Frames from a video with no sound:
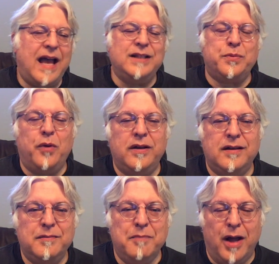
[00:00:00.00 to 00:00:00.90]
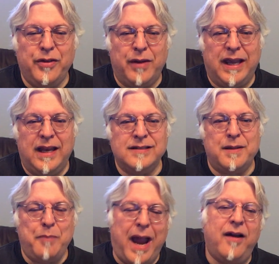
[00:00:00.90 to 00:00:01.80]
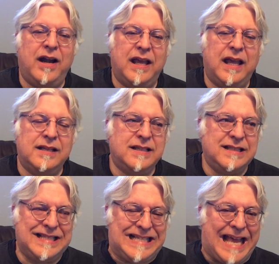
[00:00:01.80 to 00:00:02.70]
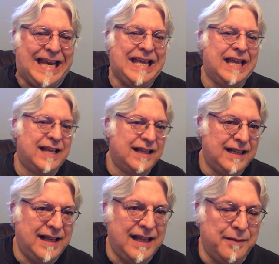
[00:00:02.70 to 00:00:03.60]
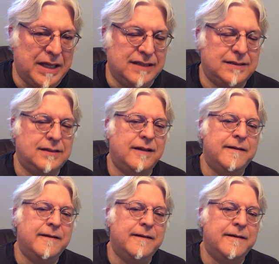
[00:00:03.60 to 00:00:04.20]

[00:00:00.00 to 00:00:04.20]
That's what mothering is and parenting is. It's setting limits.